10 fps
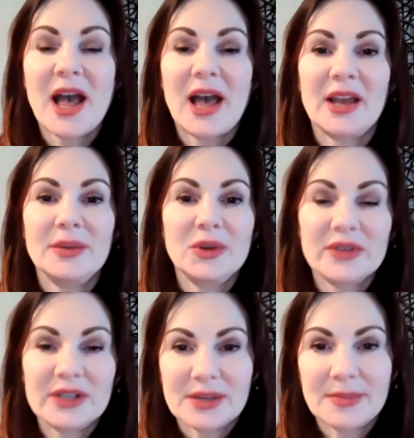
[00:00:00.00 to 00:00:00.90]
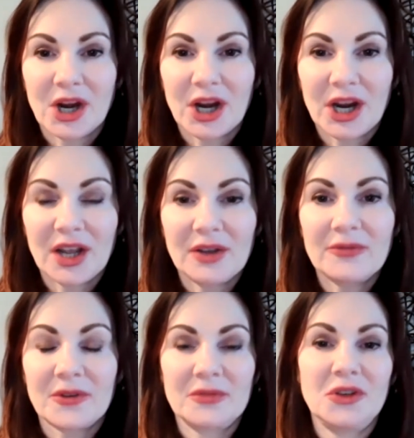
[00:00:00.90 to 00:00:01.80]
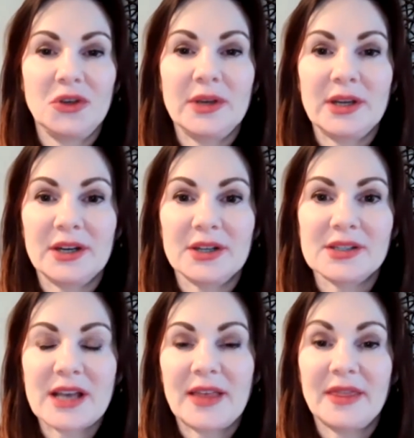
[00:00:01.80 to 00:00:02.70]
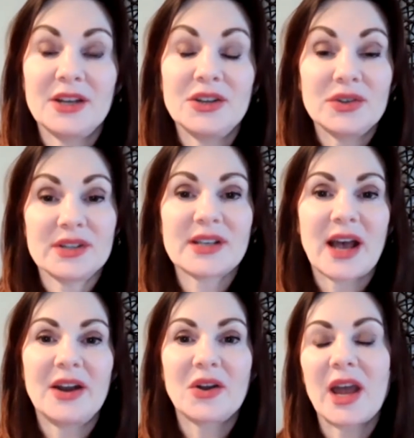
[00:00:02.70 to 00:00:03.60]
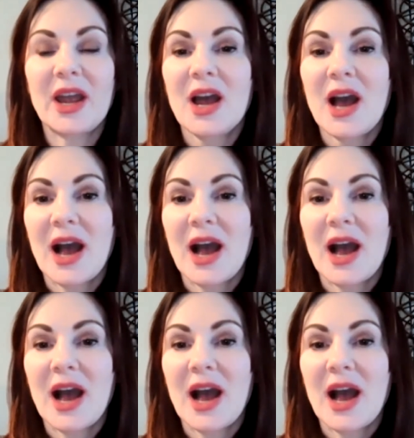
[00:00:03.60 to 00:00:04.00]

And you move into marketing for a few years. And then you decide, okay,